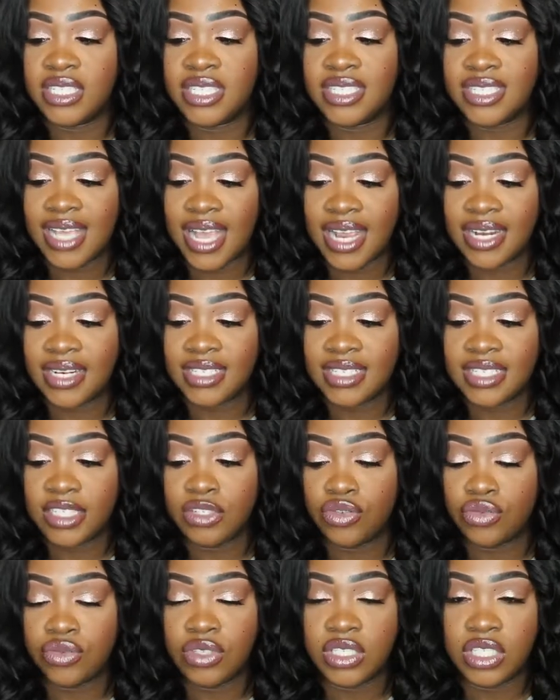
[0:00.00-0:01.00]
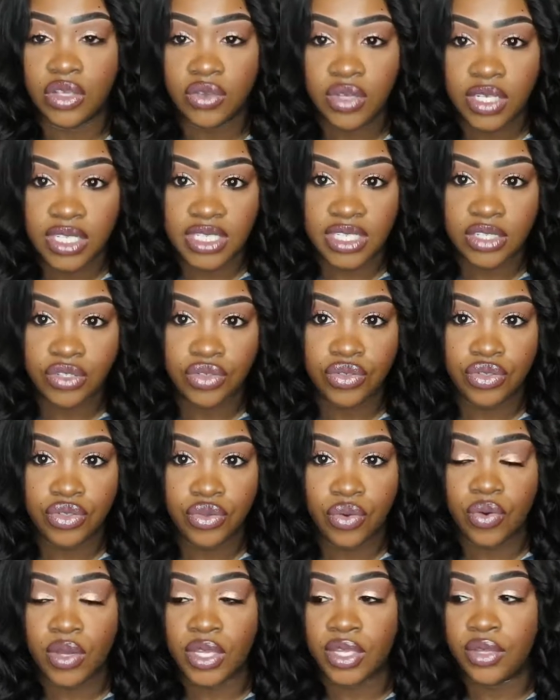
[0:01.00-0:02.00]
design essential silk essentials
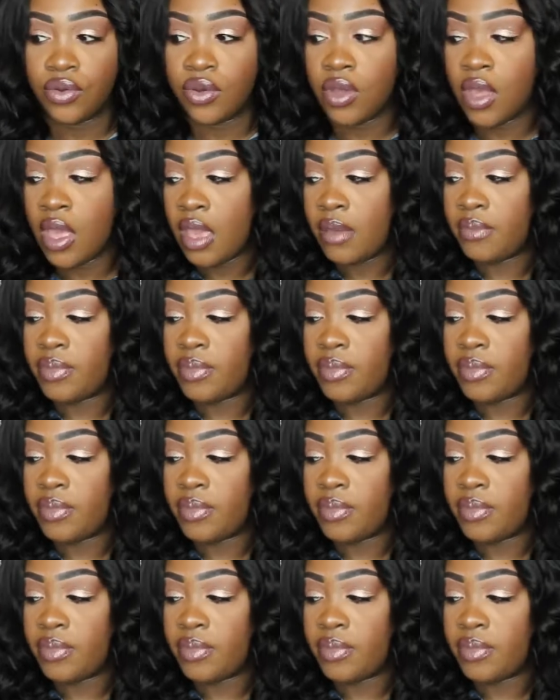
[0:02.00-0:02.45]
oil